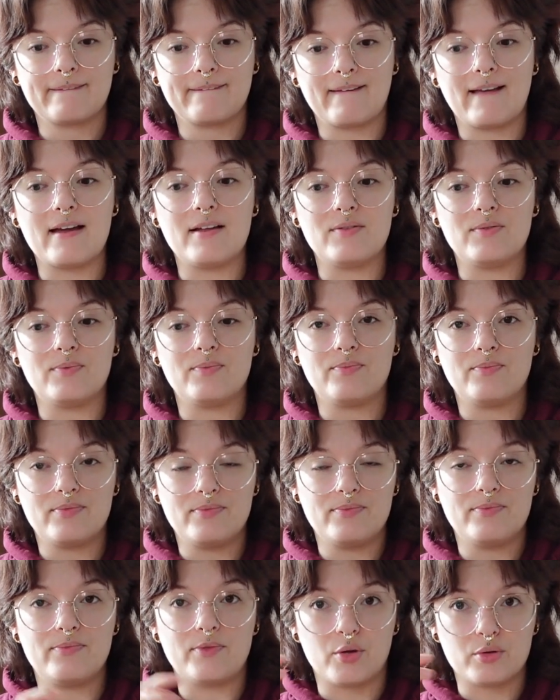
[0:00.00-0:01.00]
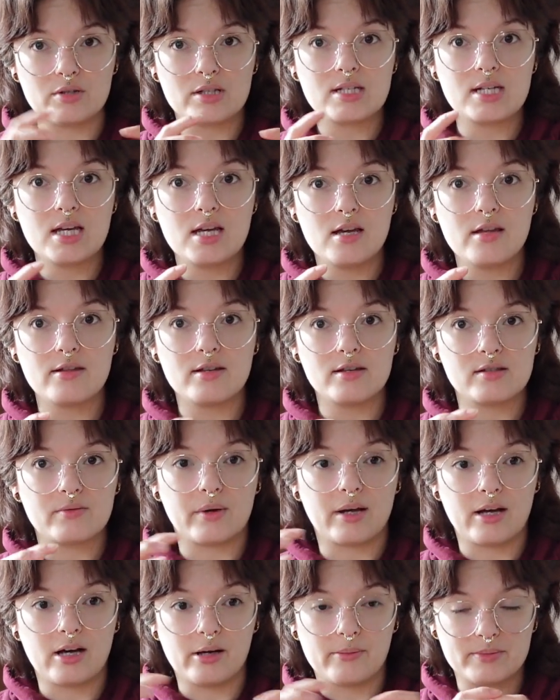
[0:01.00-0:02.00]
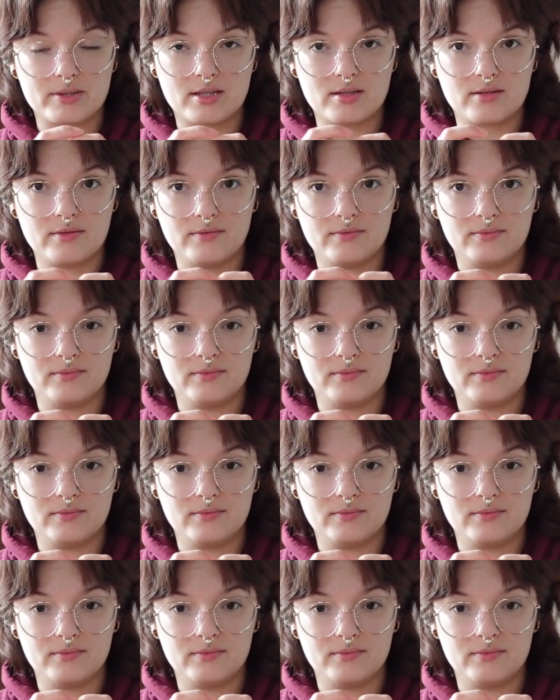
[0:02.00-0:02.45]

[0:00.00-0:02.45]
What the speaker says: And those teeth is what helps